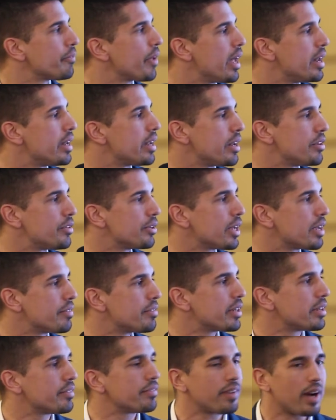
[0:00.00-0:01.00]
And then to give
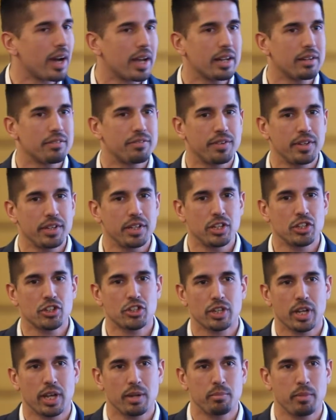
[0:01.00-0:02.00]
it a final
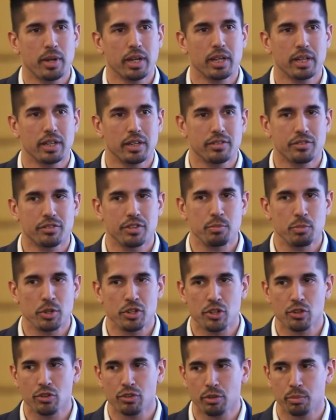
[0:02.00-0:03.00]
finish and make it extremely
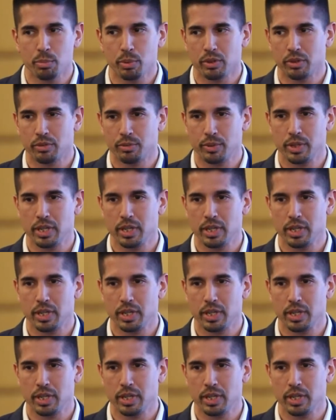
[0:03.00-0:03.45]
durable,